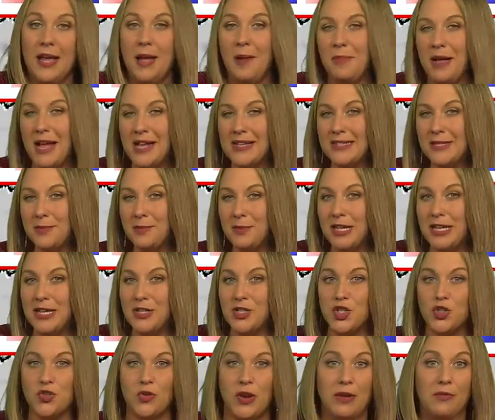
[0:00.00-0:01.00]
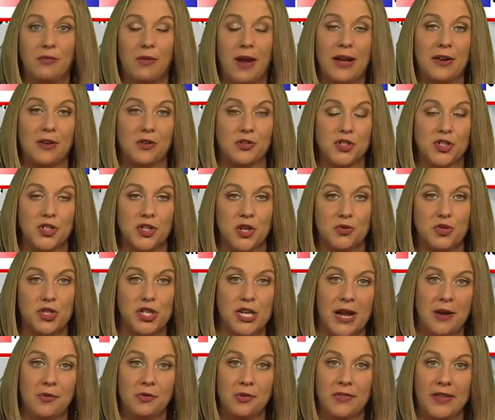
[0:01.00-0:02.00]
possibly a stray rain or snow
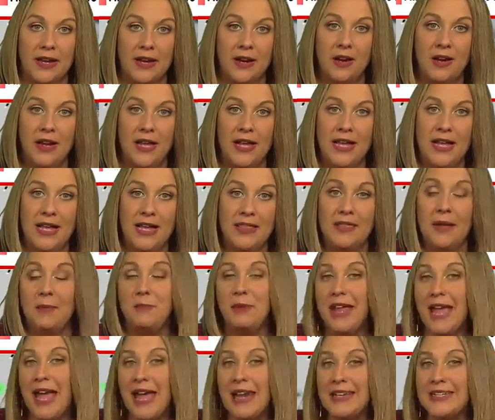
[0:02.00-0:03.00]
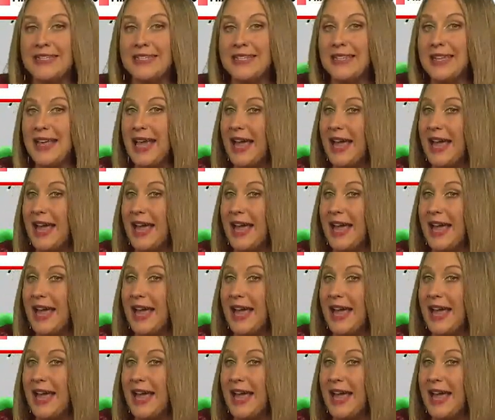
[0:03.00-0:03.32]
shower there. Then we head into the